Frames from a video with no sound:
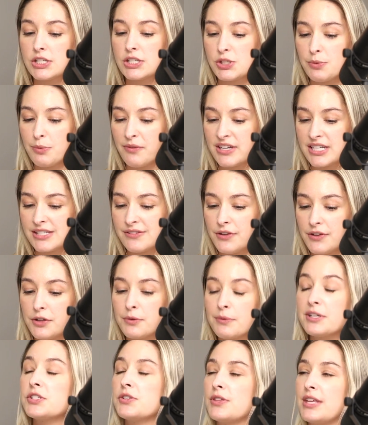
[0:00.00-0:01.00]
supervised
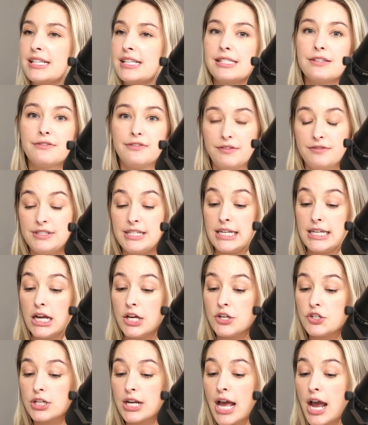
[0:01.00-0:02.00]
fieldwork, so that's the
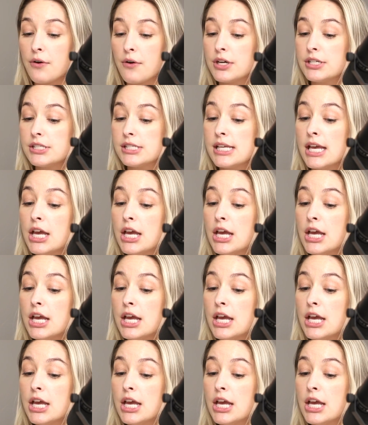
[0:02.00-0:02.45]
1,500 hours,